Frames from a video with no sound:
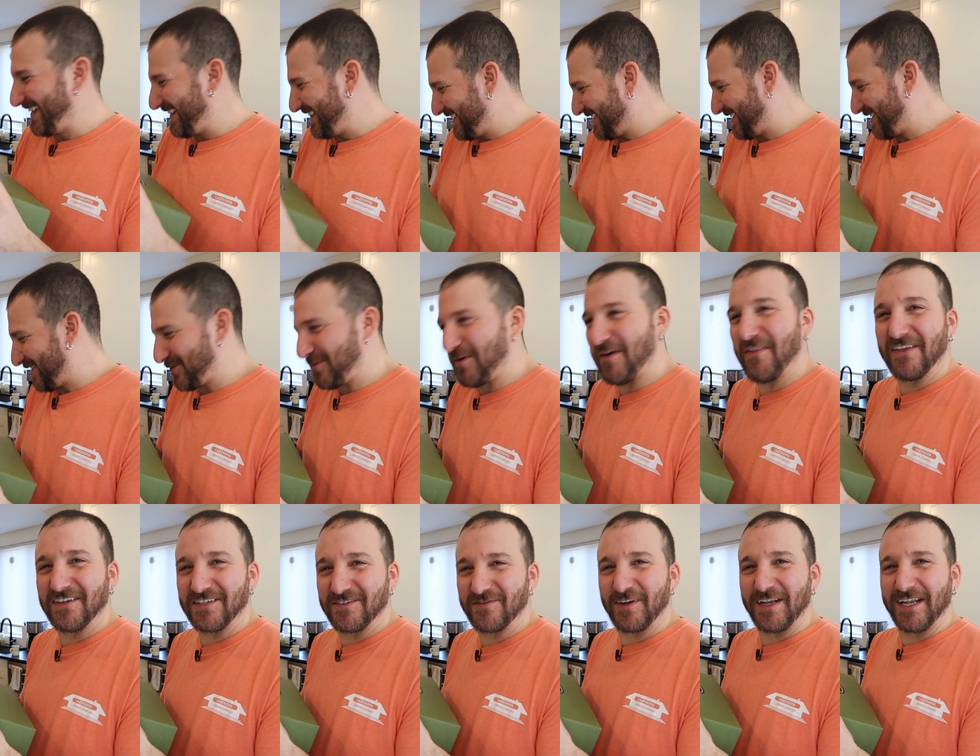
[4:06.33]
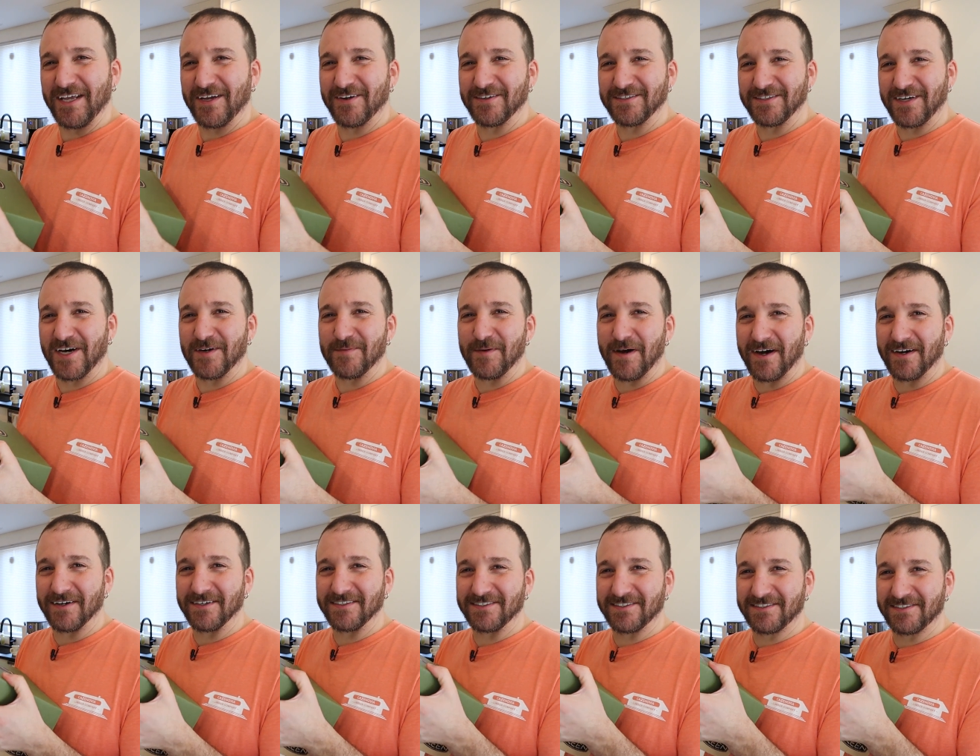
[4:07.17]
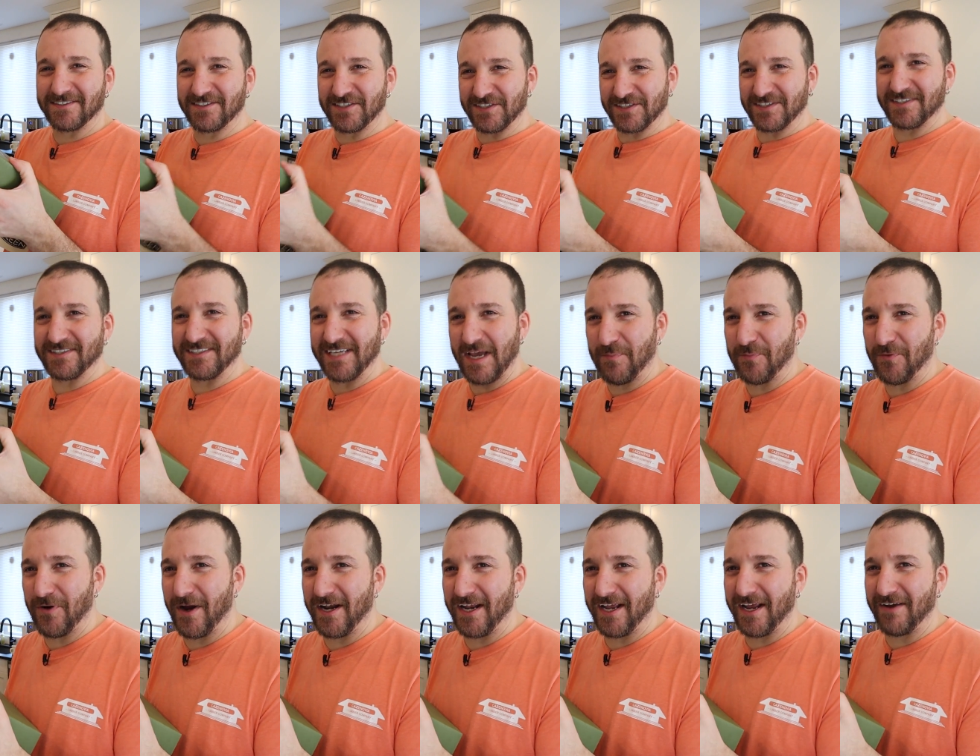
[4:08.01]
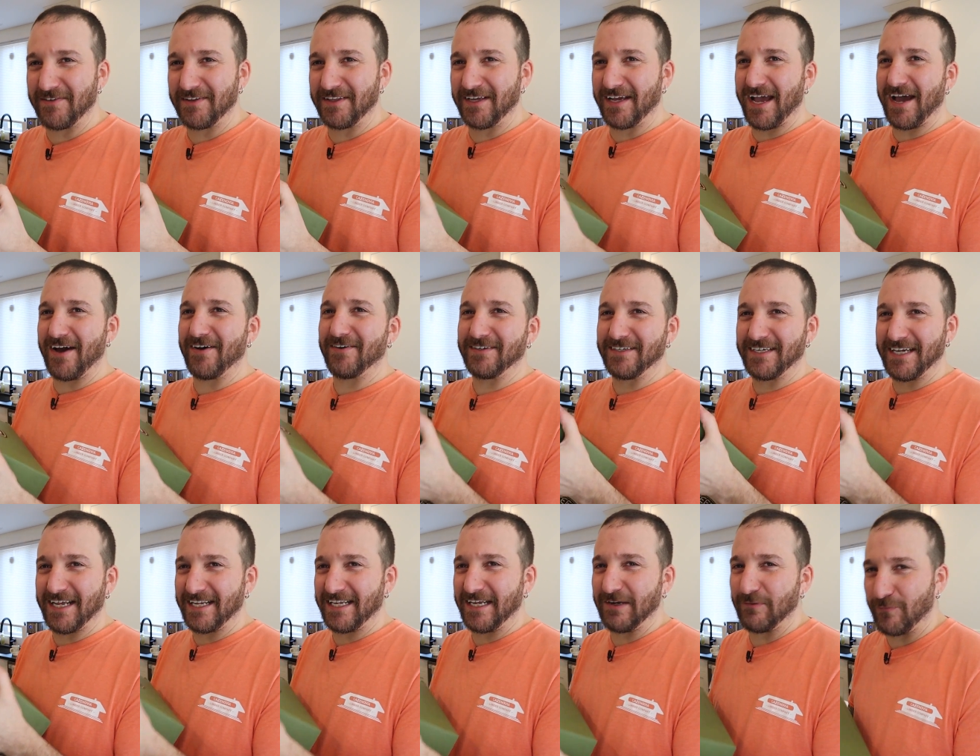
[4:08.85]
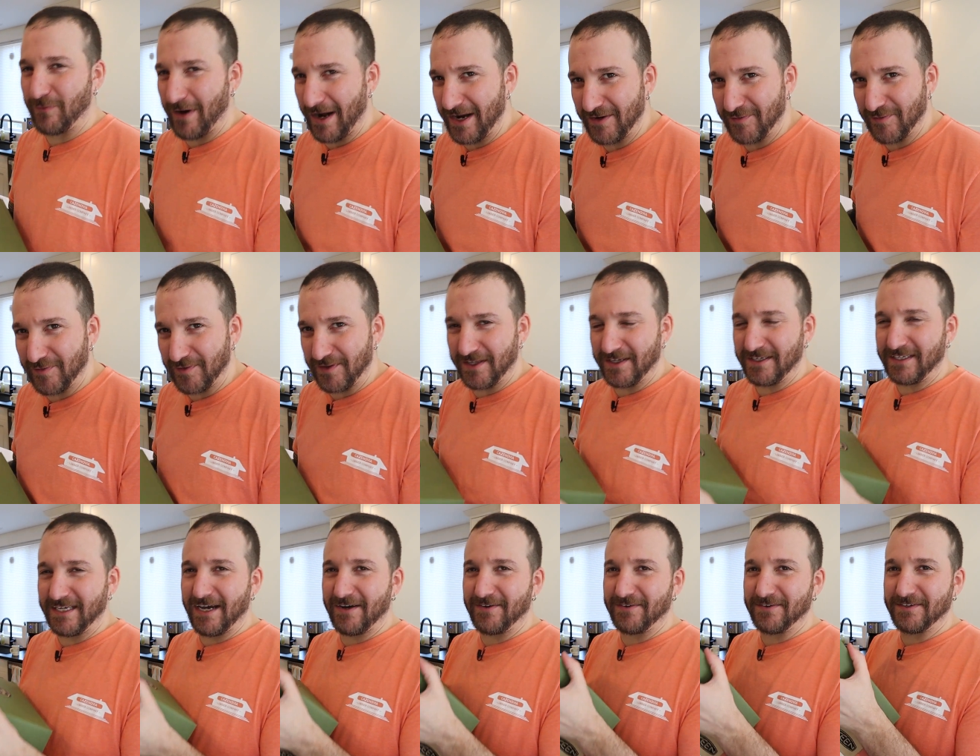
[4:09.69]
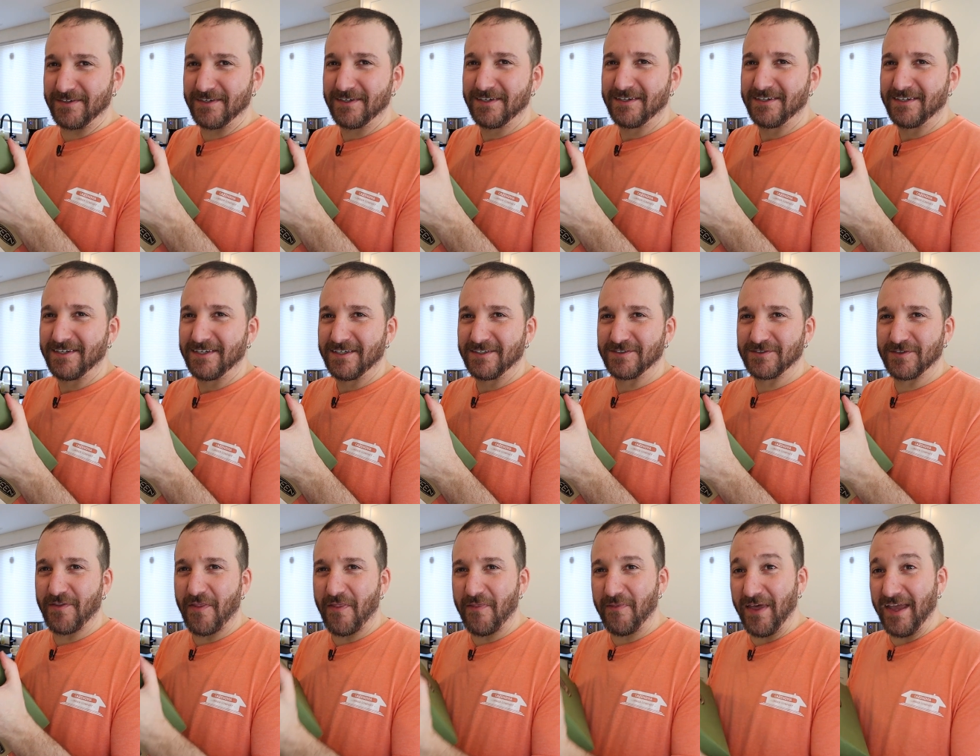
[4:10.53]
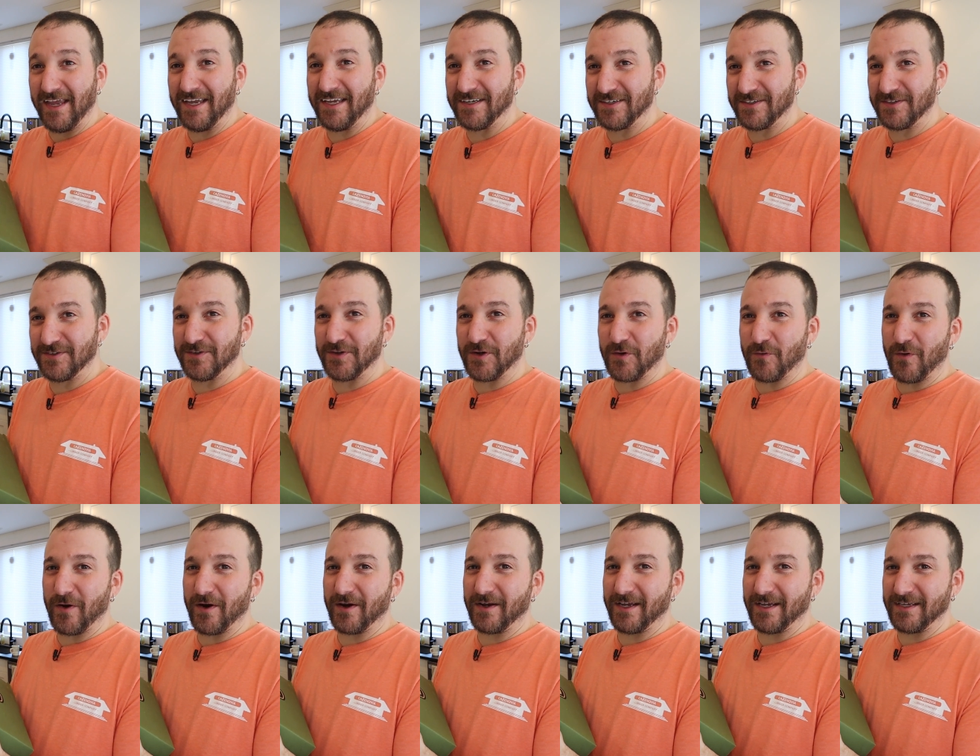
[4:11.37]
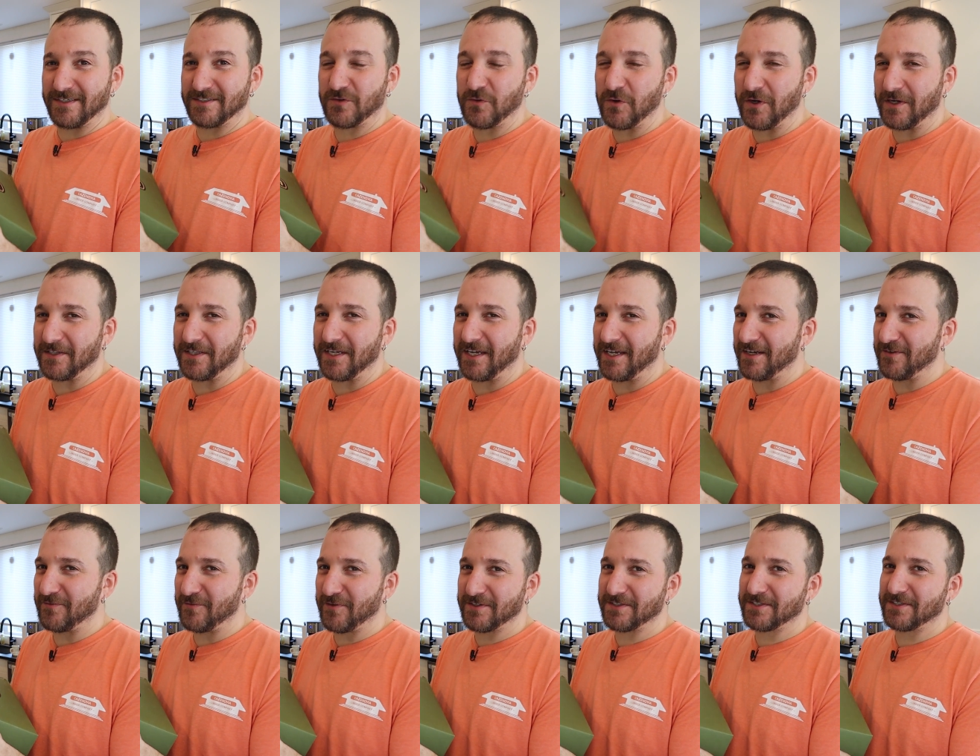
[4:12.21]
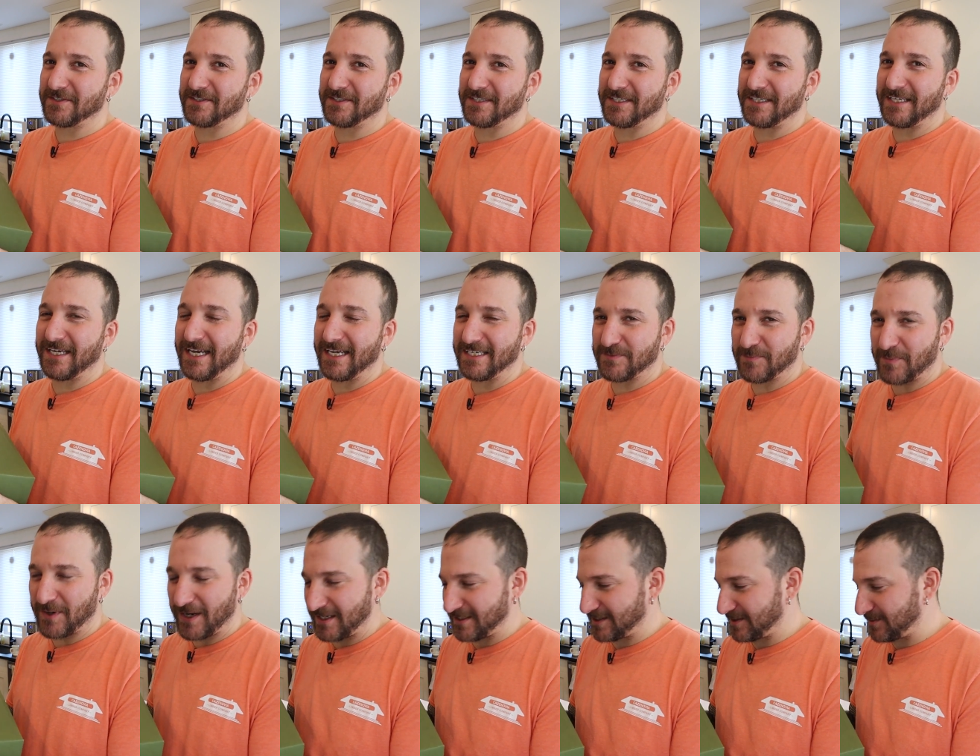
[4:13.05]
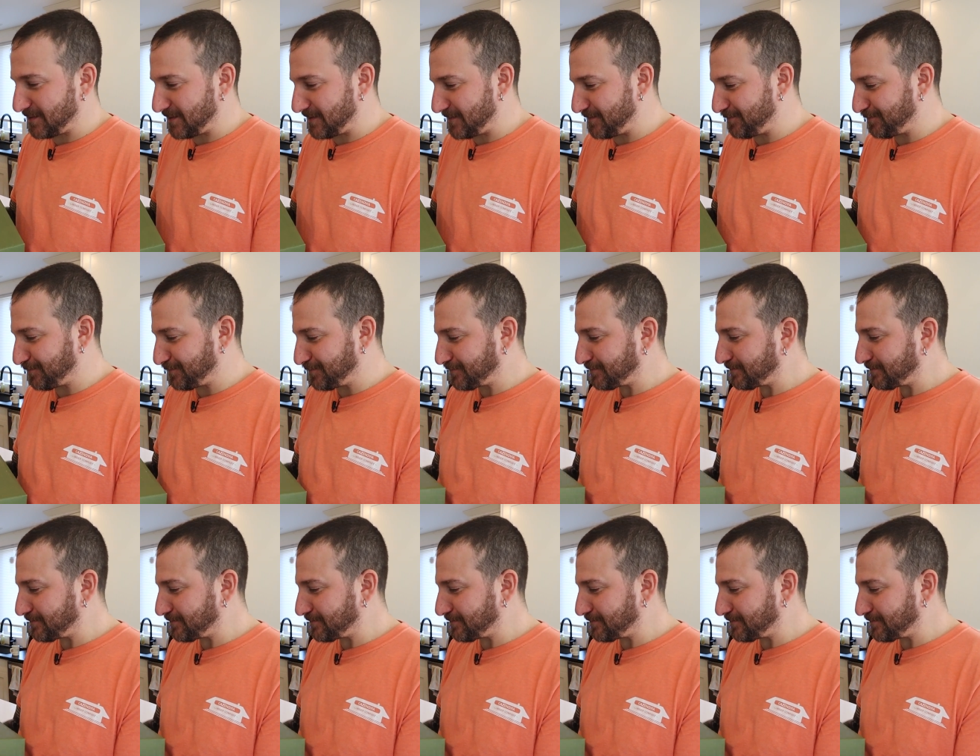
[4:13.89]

This is what this video is all about, is just separating everything out and getting it ready for the accountant so that they can do their work as quickly and efficiently as possible.